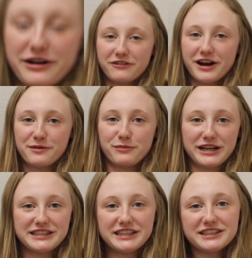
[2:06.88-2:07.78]
whenever I had
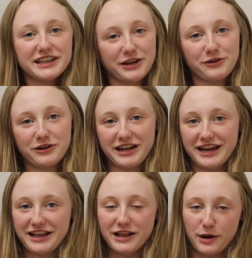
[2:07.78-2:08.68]
braces, like you
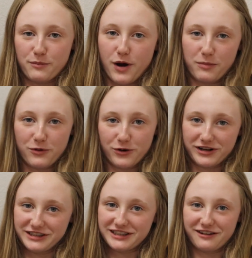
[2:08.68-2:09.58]
couldn't eat like
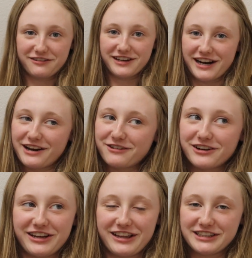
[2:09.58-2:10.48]
popcorn and stuff. And I never
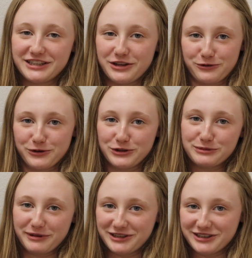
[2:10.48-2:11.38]
really listened to the
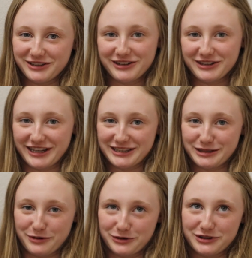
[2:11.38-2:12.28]
rules, but you still aren't like
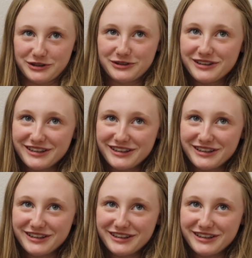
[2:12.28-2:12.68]
supposed to.